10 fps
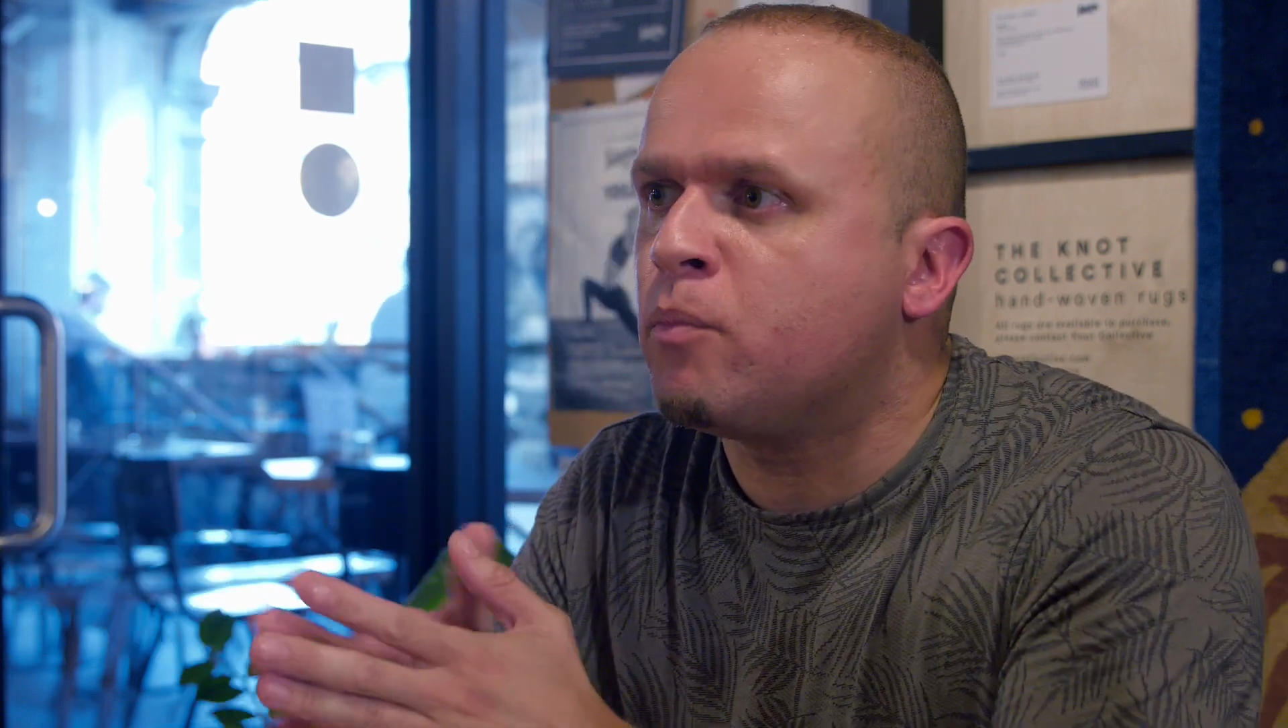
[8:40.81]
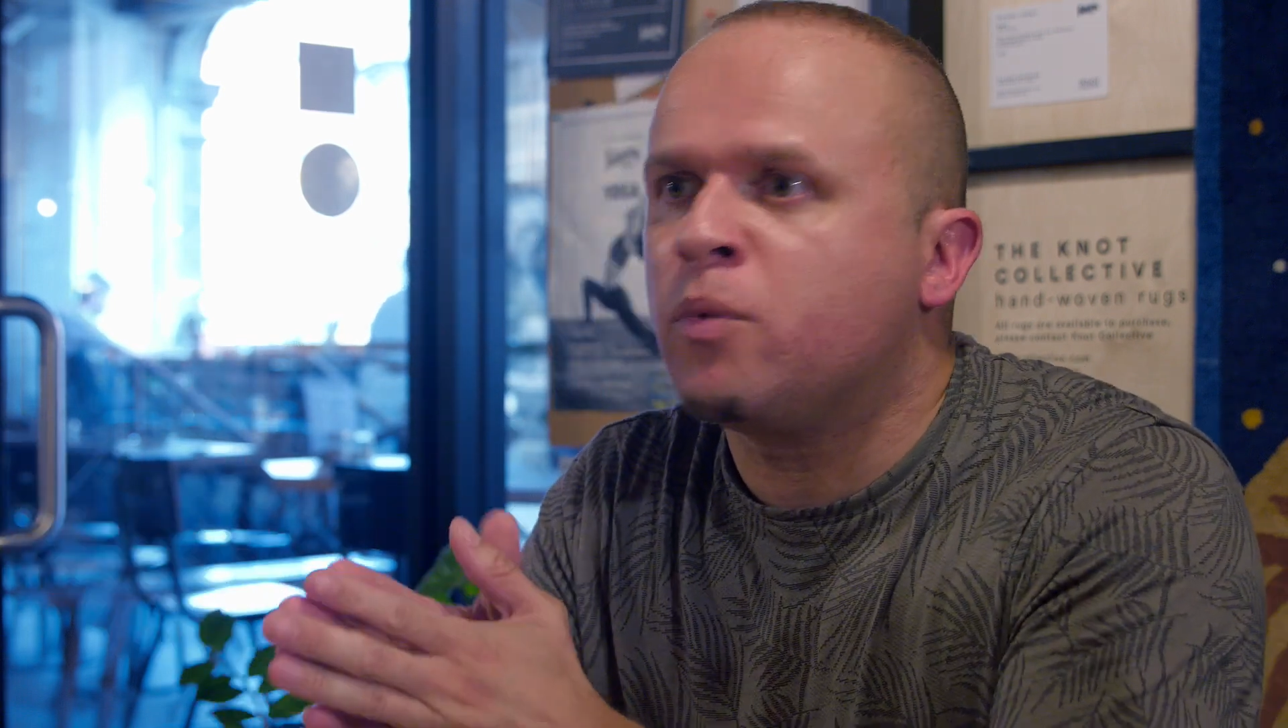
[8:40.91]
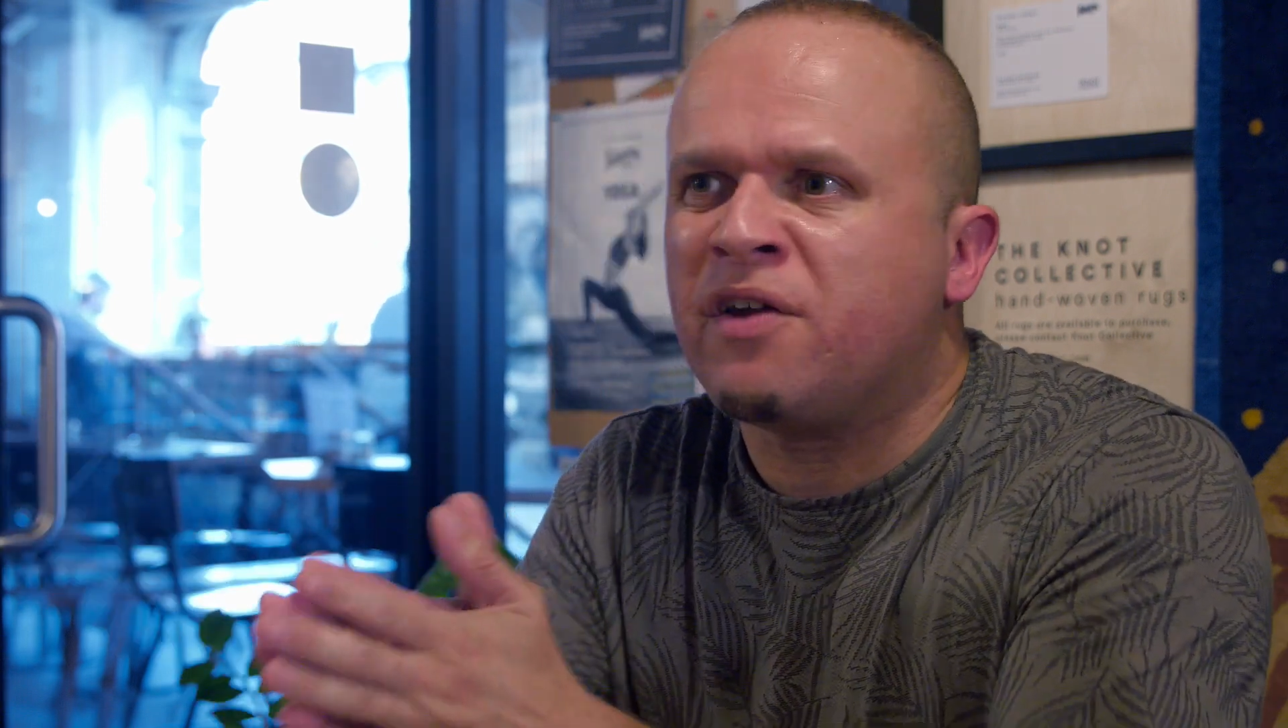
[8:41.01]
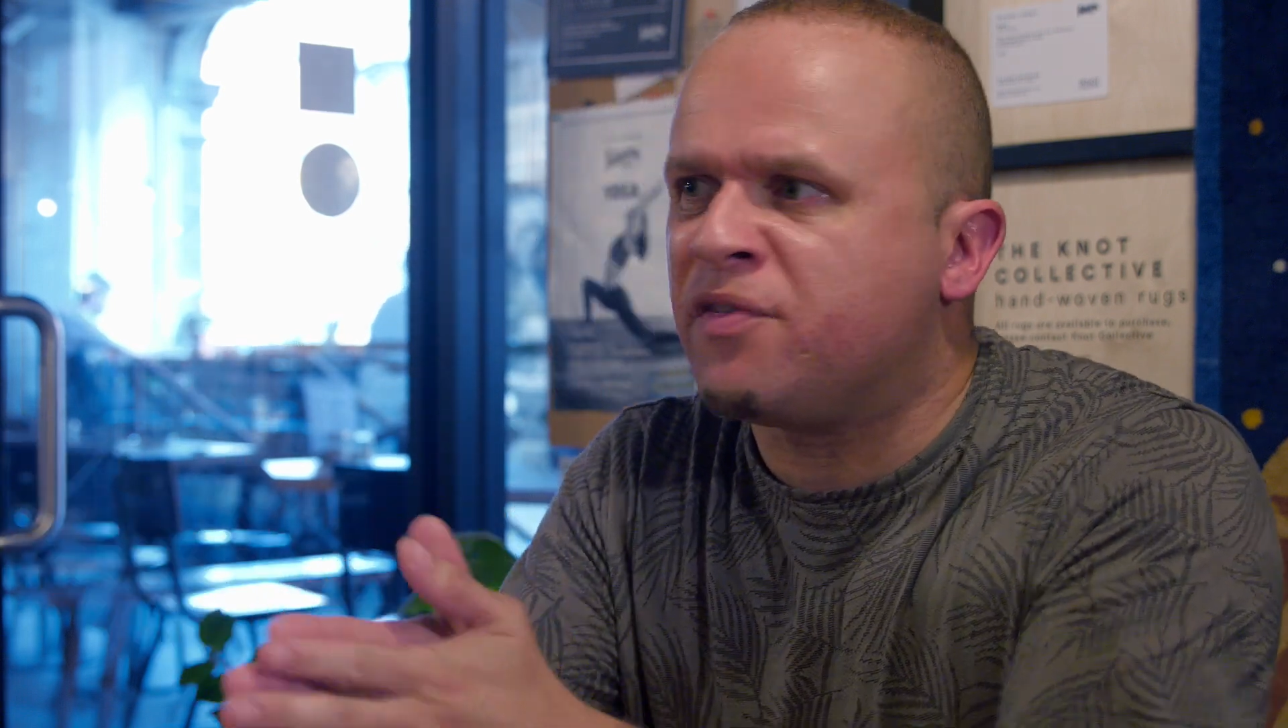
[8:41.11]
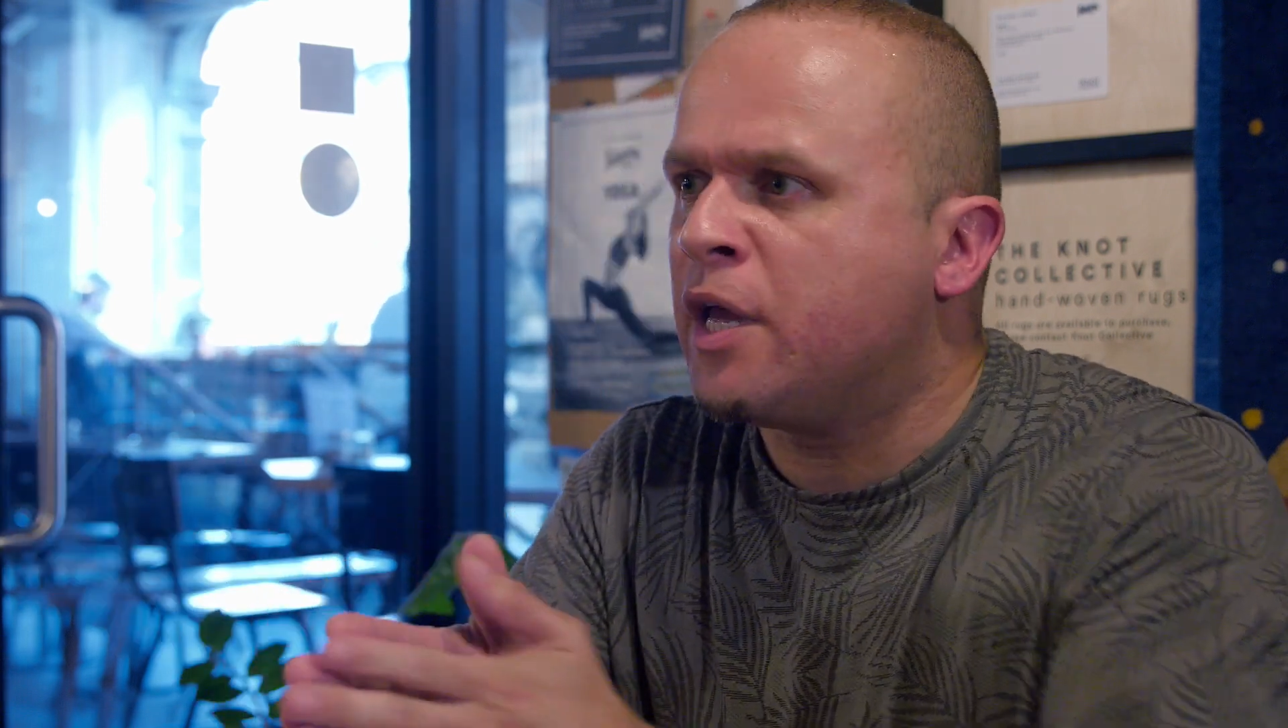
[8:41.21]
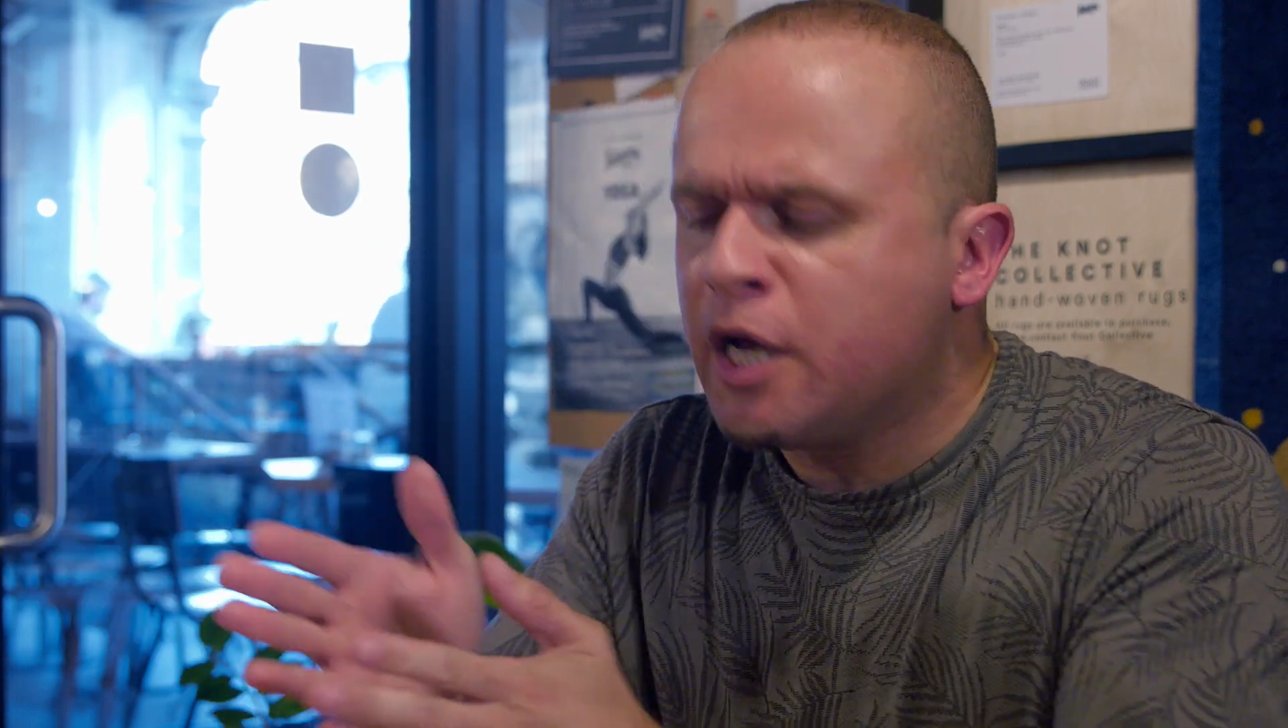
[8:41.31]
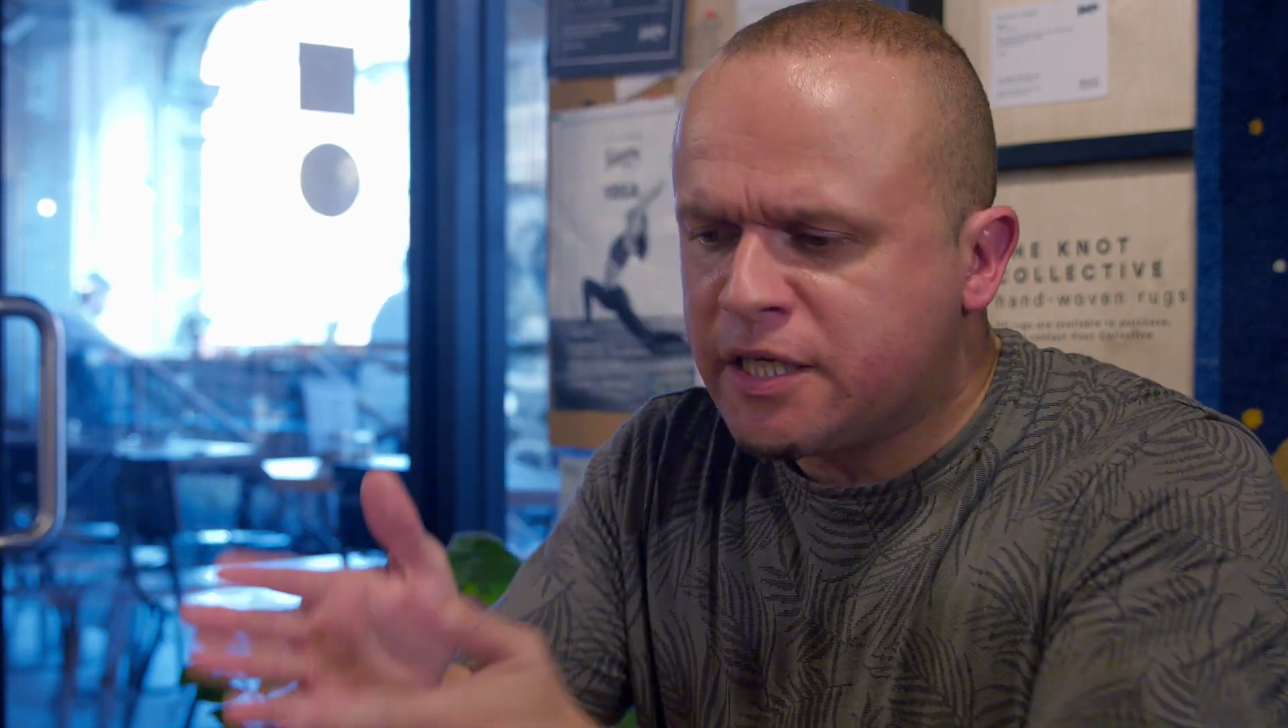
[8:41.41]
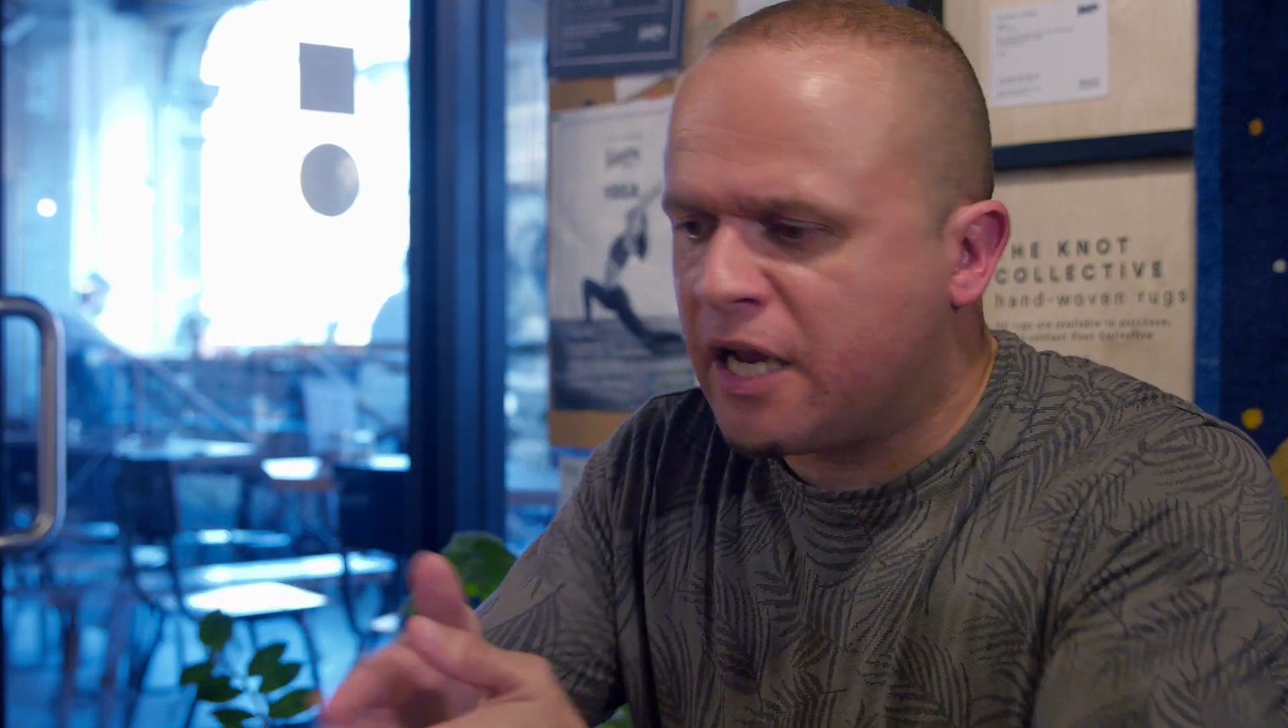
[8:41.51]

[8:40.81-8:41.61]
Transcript: whatever the